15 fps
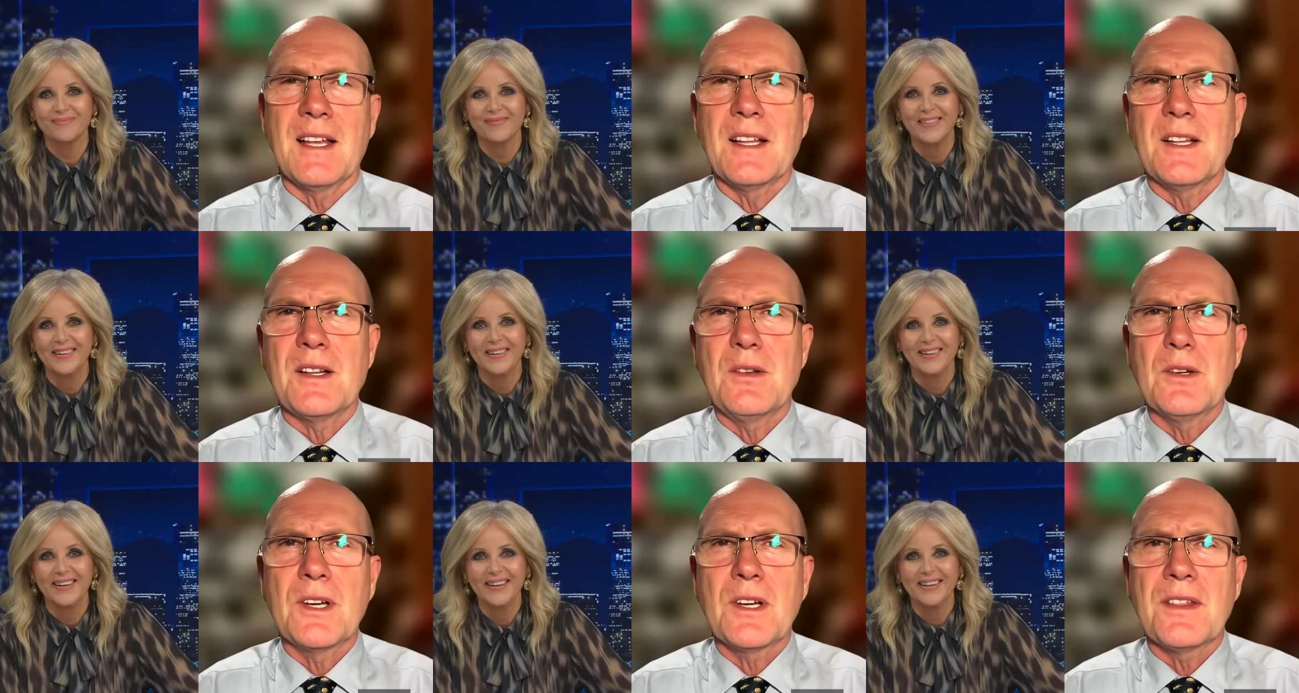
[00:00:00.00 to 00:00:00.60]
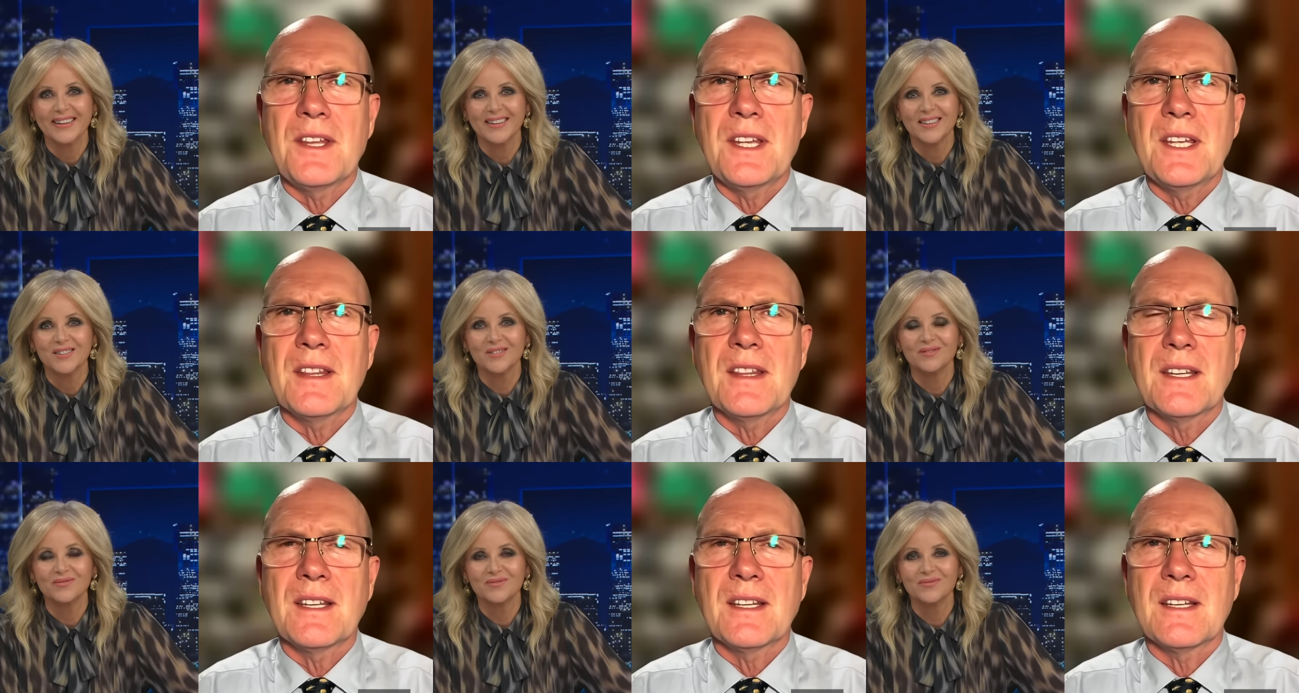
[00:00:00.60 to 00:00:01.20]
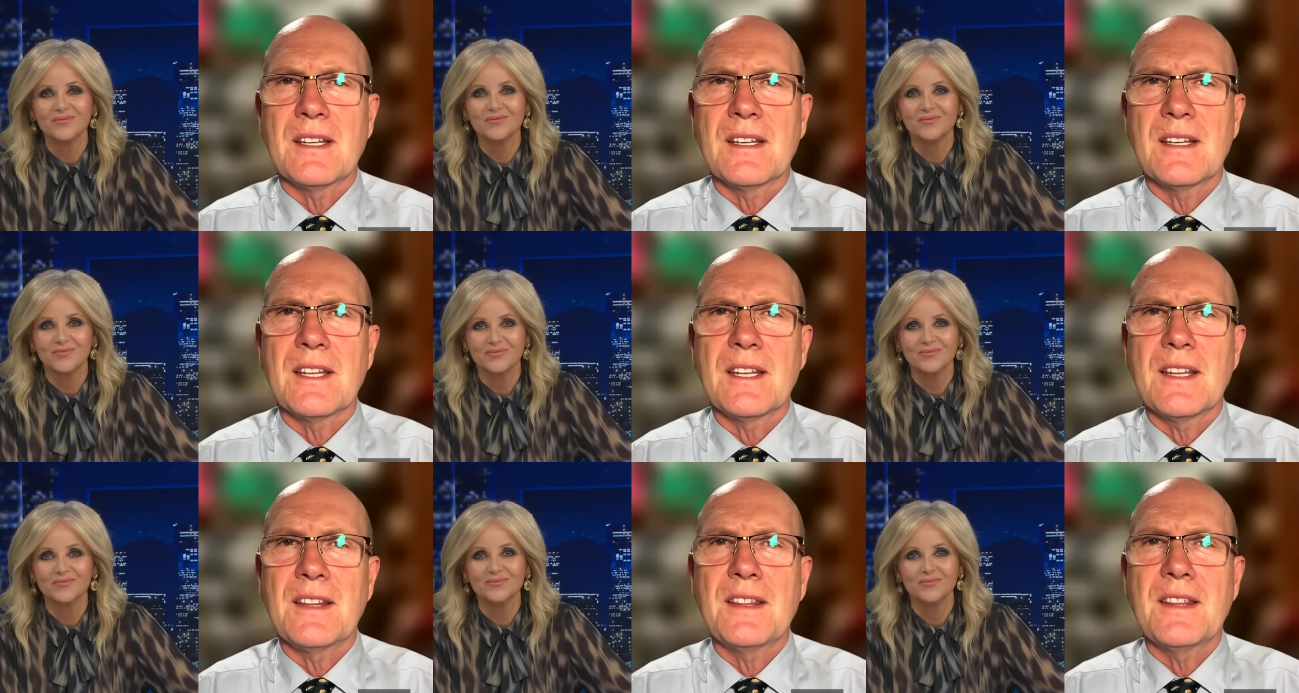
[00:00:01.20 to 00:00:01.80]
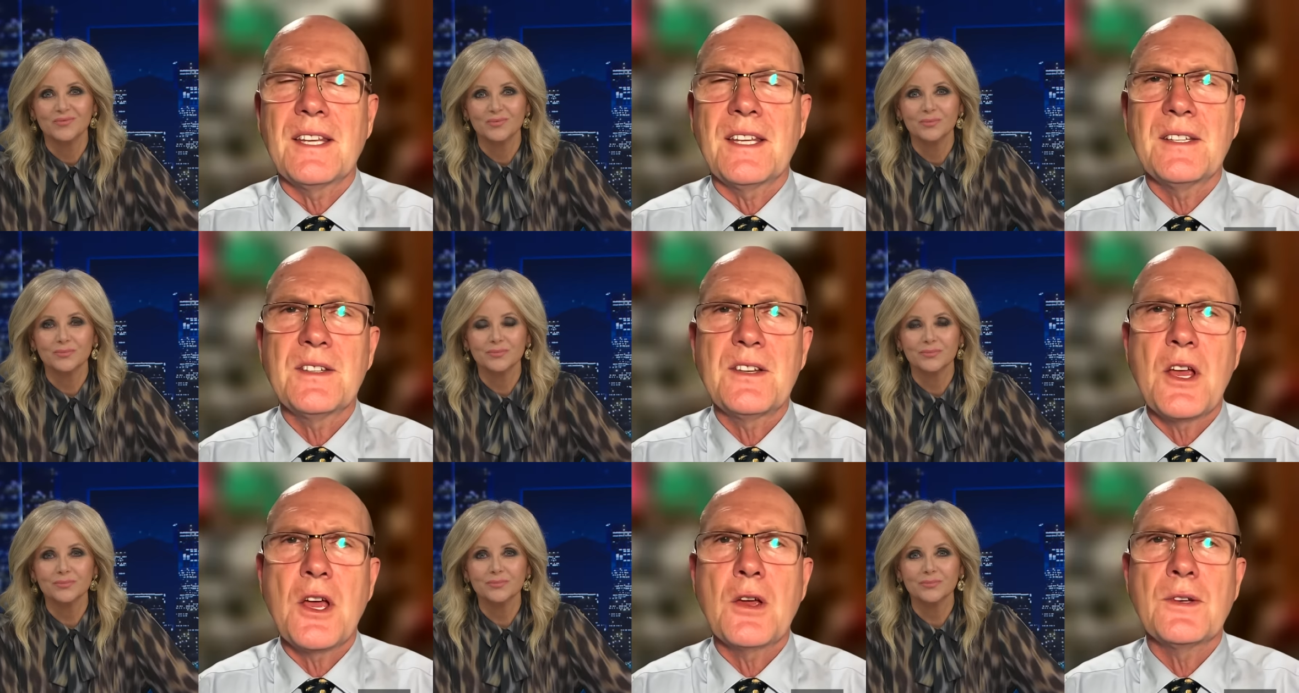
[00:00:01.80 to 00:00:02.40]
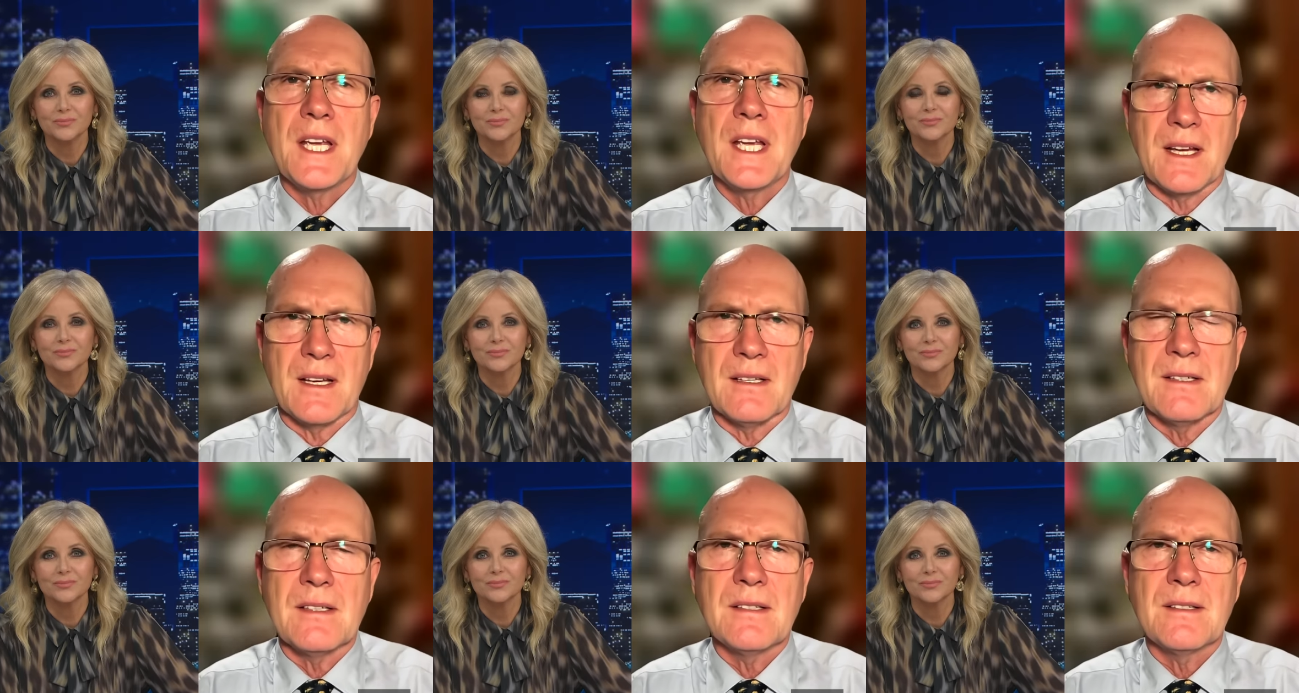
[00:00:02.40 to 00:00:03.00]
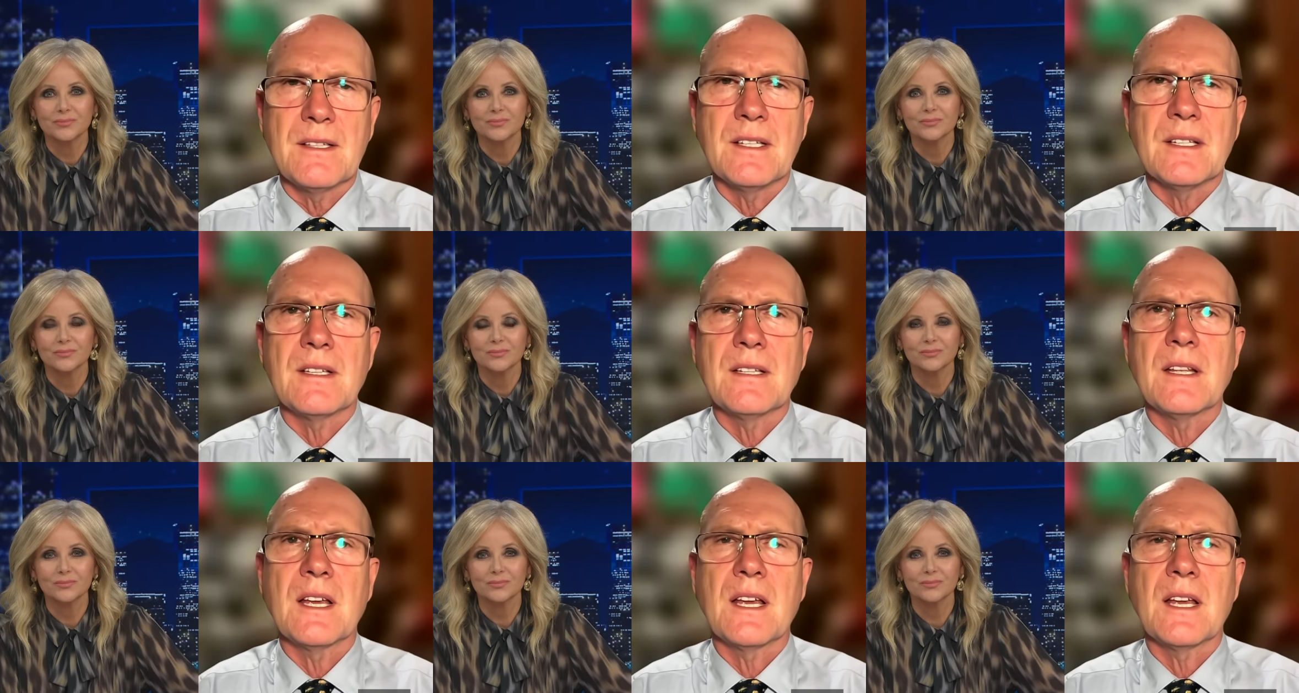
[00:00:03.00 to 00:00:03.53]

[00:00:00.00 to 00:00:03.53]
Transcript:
Speaker 1: Look, I think that there's no doubt that